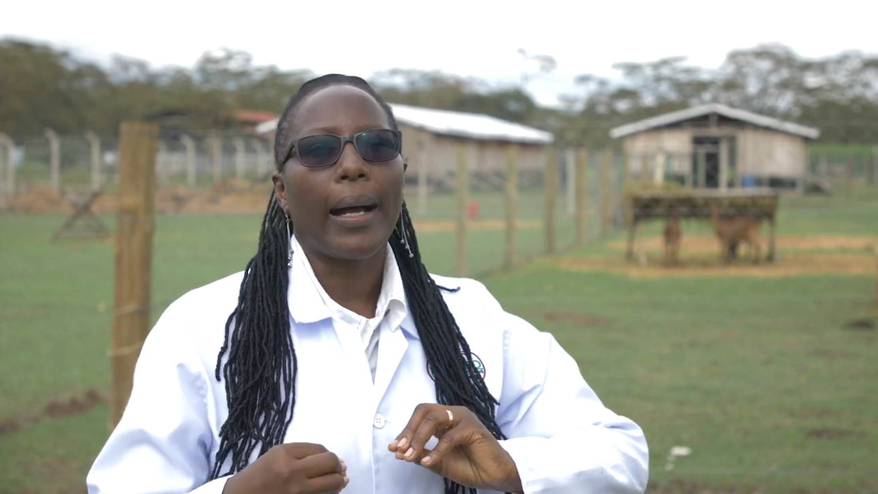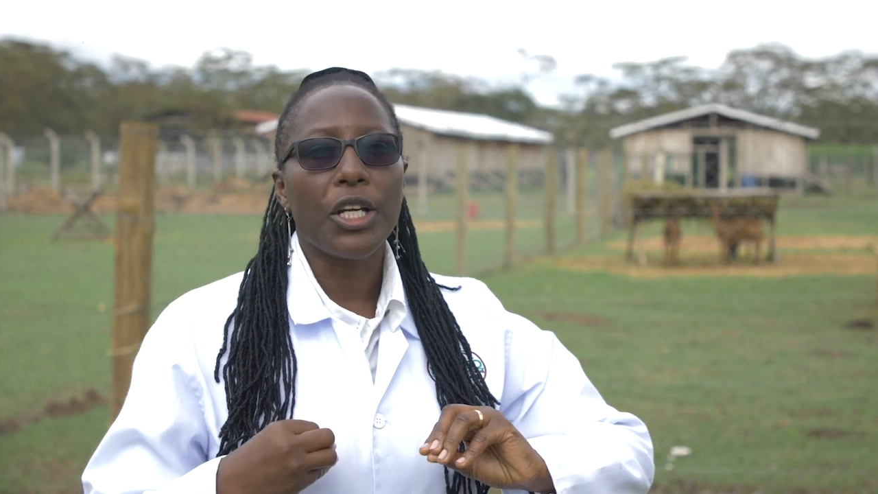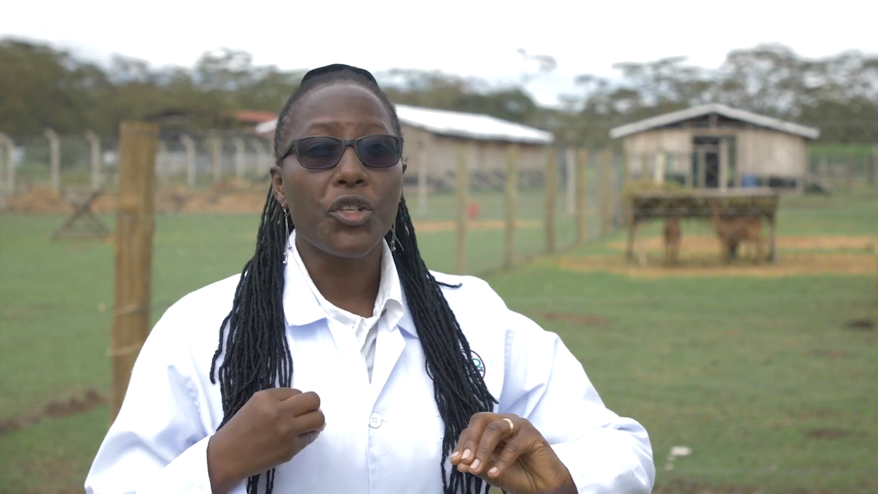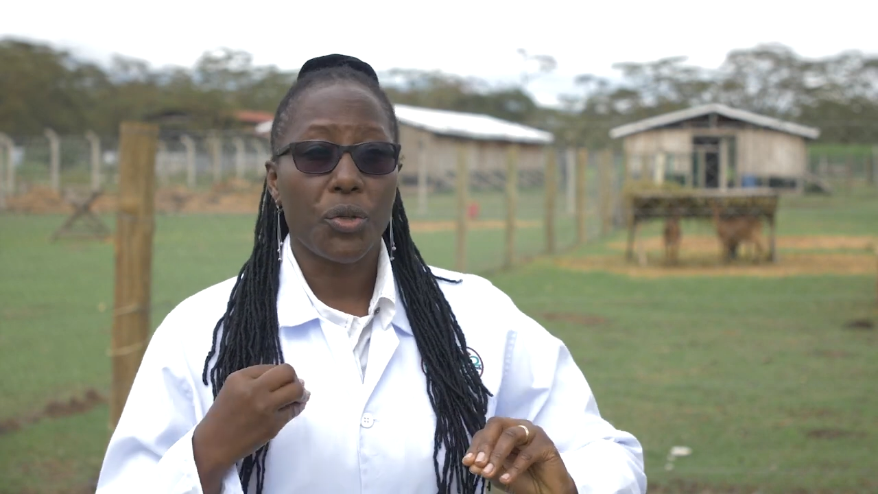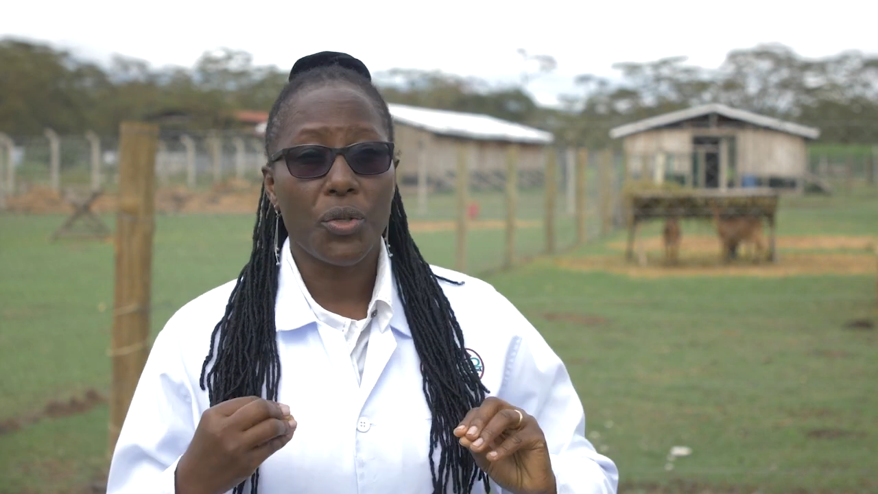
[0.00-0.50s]

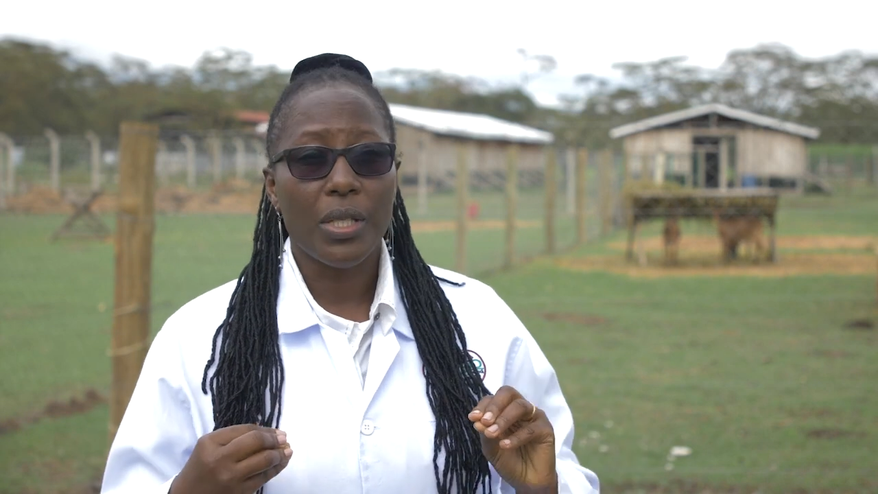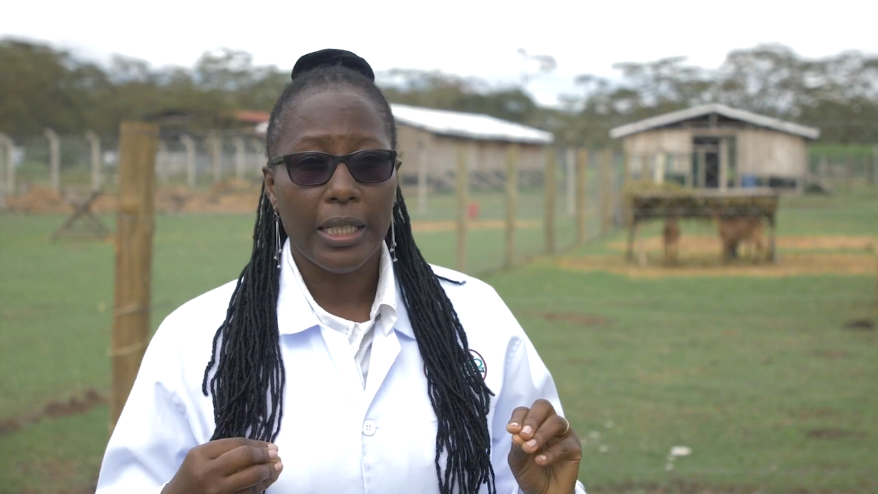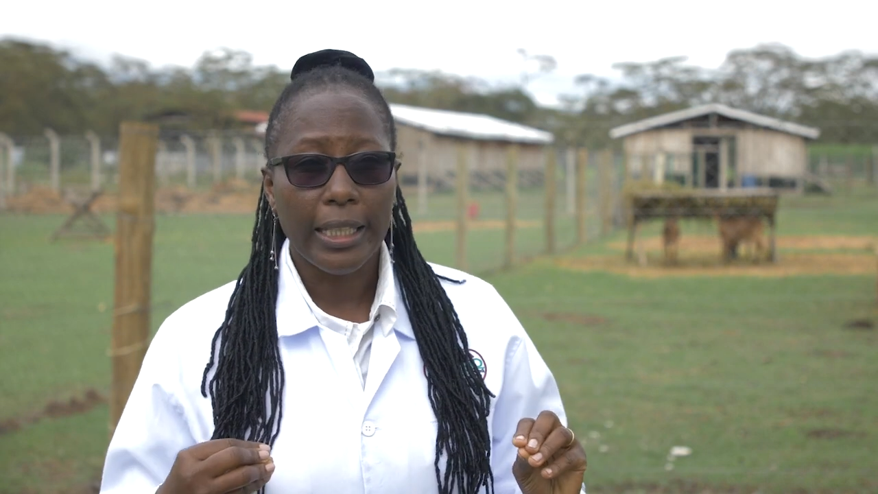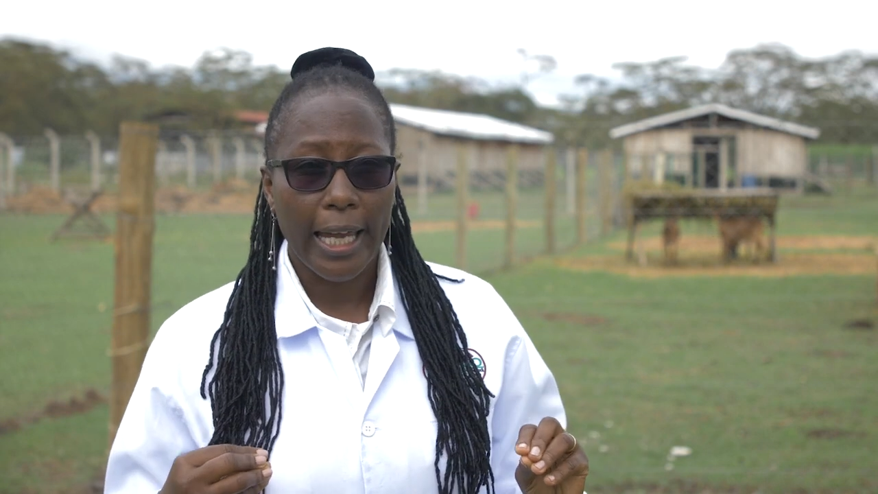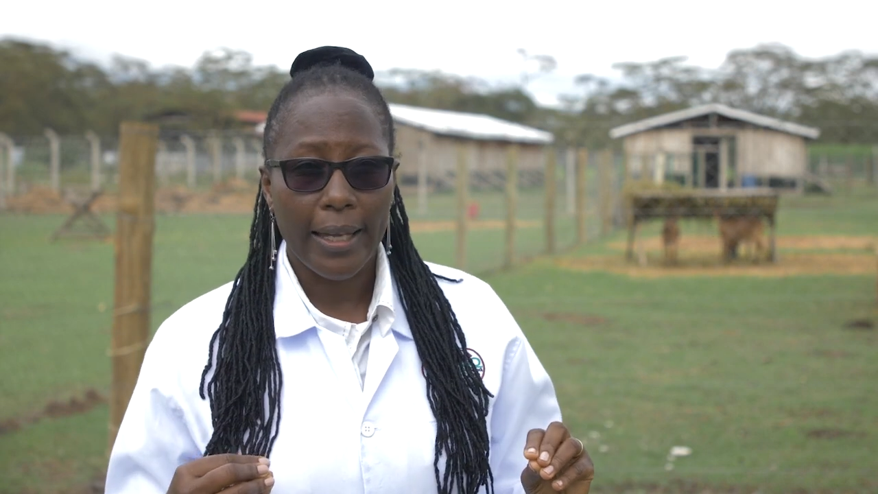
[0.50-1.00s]
introduced
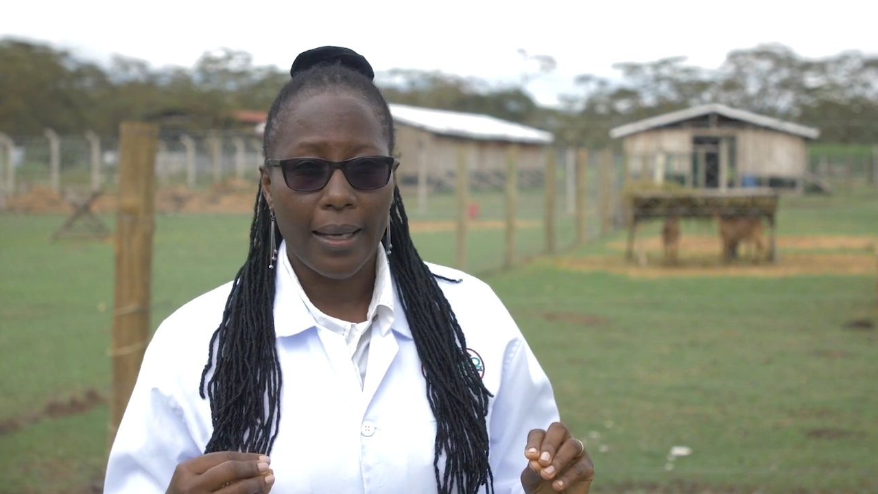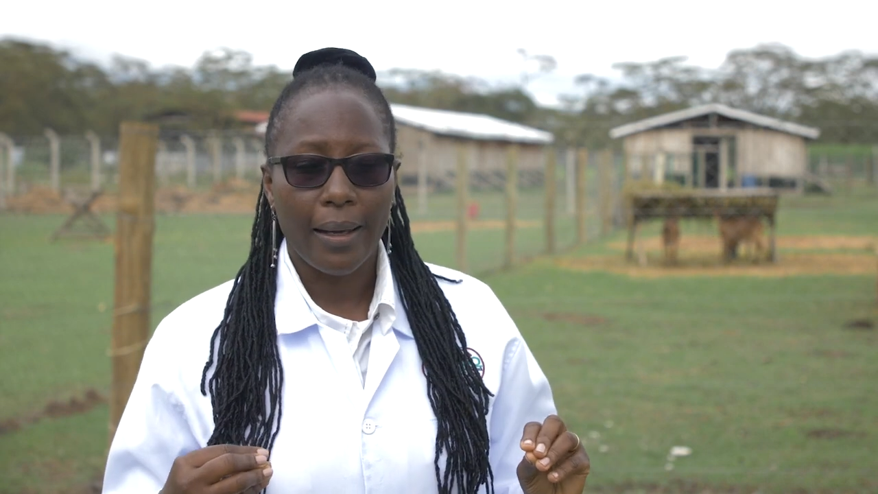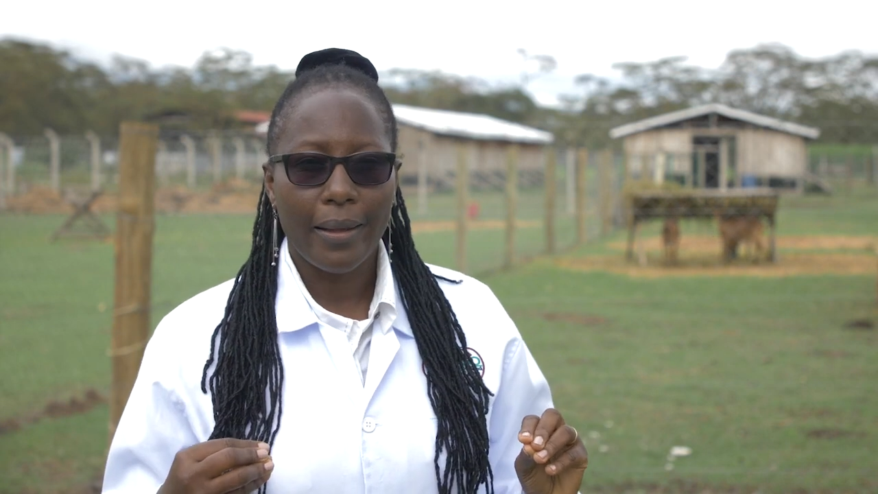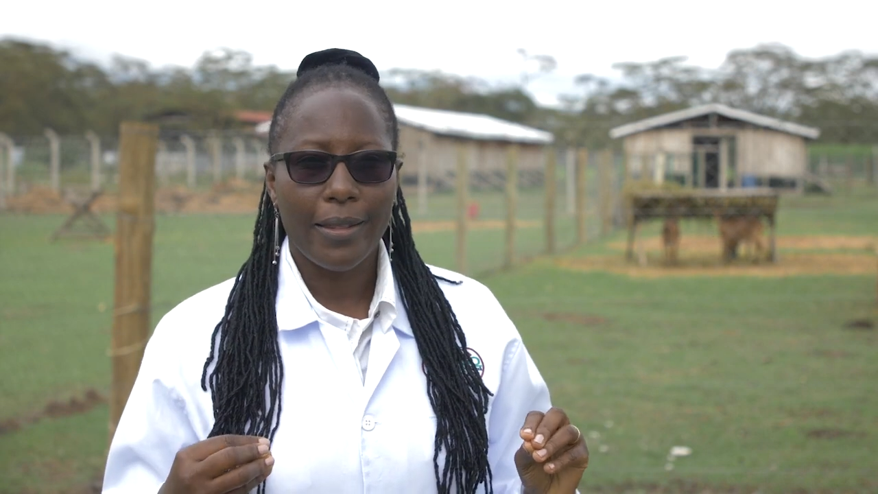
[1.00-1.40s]
in Kenya,